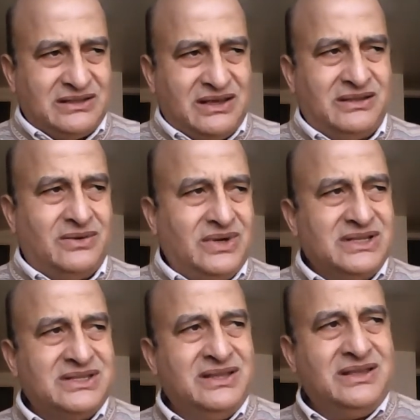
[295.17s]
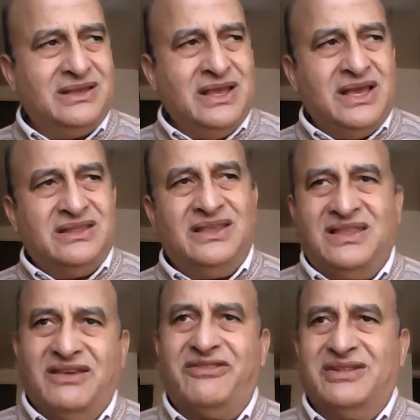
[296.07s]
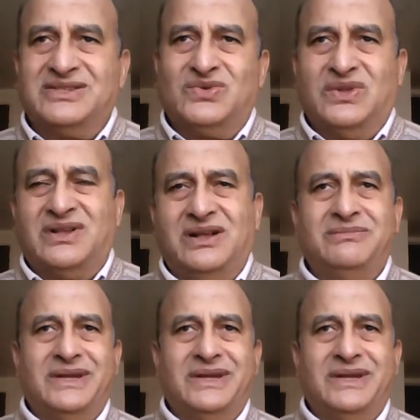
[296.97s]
otherwise the devils will come,